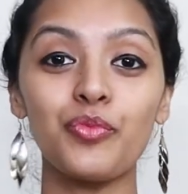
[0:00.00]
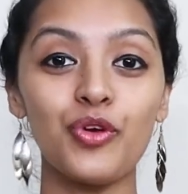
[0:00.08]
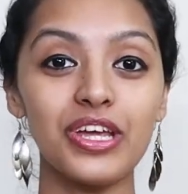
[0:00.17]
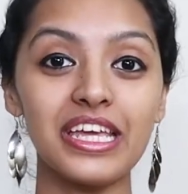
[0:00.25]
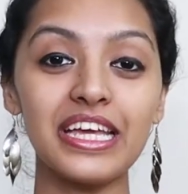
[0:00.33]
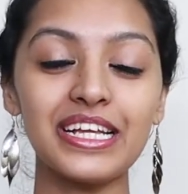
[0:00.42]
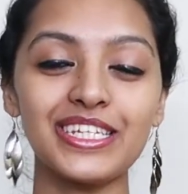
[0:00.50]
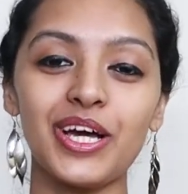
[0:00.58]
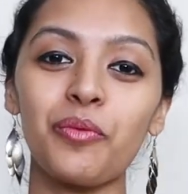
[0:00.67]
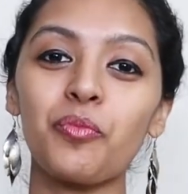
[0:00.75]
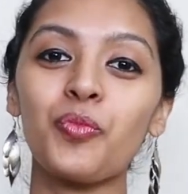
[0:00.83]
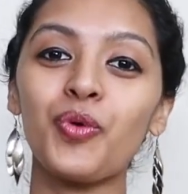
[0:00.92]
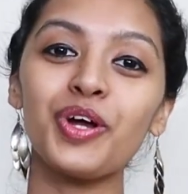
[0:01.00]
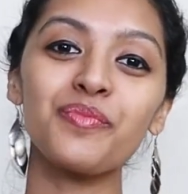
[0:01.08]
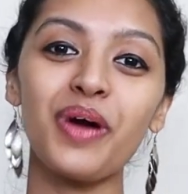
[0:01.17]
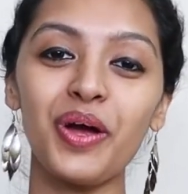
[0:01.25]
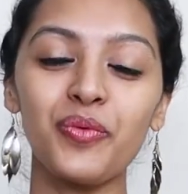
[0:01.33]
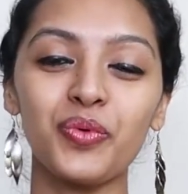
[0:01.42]
breaking it up word
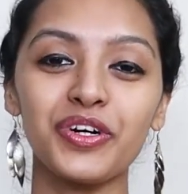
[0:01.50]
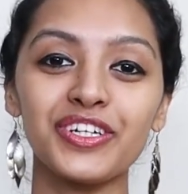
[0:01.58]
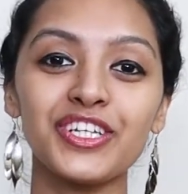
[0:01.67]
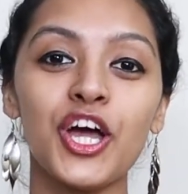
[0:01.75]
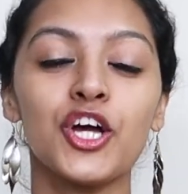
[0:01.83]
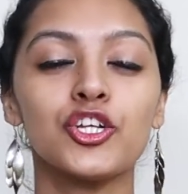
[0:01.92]
by word